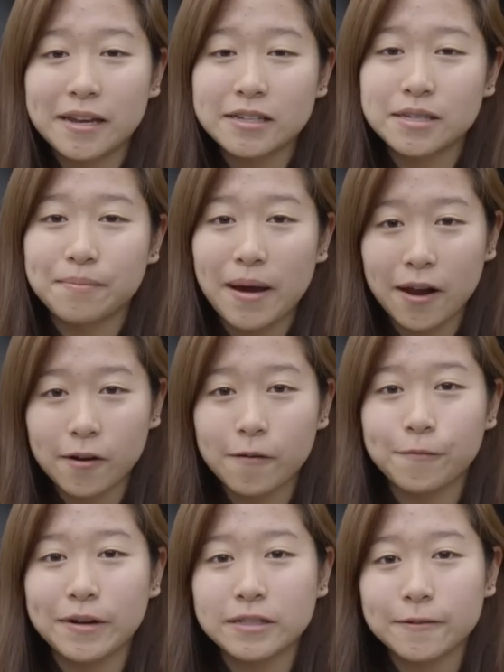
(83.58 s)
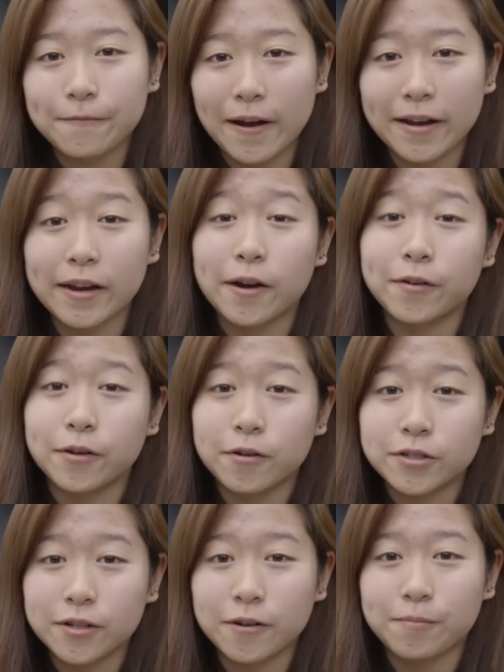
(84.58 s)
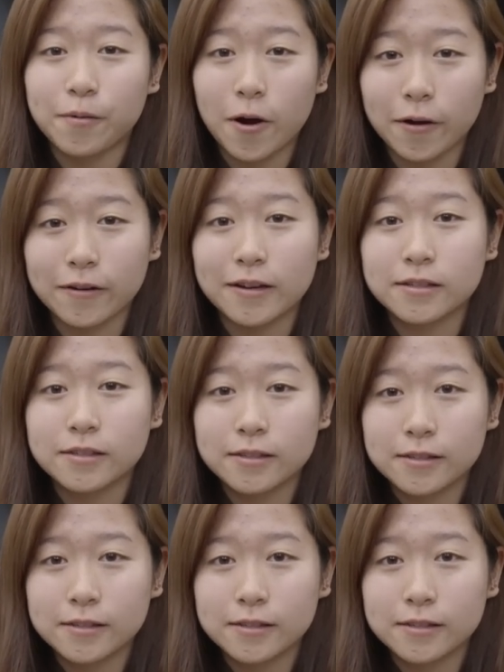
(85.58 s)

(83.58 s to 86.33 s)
it is a matter of redefining our notion of progress.